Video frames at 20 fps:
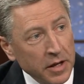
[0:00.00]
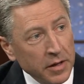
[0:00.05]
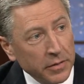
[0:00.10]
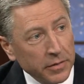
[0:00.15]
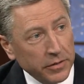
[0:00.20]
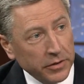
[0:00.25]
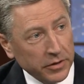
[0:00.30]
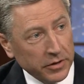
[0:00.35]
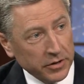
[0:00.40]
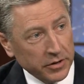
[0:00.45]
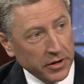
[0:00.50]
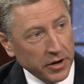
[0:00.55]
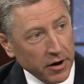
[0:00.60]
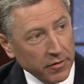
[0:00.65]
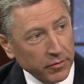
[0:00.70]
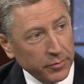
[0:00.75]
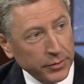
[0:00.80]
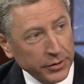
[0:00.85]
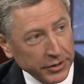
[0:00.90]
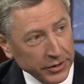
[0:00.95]
The
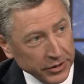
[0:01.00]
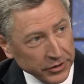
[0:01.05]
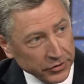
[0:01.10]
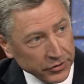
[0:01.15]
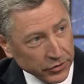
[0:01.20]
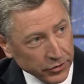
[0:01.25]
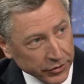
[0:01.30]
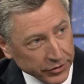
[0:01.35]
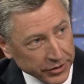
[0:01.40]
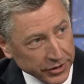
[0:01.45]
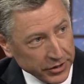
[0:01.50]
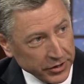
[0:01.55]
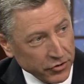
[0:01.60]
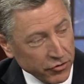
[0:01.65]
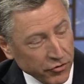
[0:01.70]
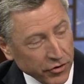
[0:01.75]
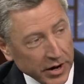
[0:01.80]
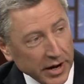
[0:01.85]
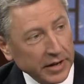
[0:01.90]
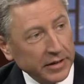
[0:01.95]
government in Turkey
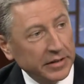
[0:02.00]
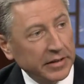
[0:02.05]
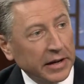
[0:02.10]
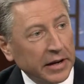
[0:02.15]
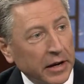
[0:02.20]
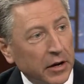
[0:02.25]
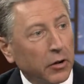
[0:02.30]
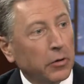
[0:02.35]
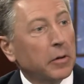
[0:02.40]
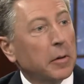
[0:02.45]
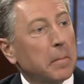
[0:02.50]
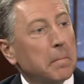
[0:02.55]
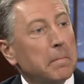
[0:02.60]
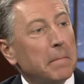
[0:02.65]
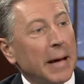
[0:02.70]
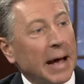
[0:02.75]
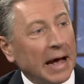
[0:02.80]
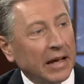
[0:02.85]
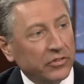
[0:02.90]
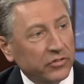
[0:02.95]
cracked down
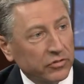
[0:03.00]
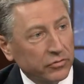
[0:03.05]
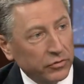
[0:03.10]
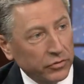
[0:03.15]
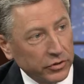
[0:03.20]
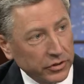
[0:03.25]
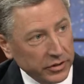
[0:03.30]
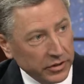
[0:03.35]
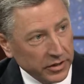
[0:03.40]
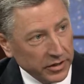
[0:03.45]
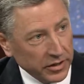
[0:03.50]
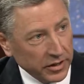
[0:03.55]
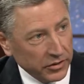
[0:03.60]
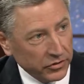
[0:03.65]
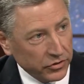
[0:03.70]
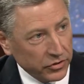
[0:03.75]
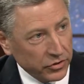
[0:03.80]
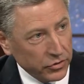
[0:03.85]
massively against the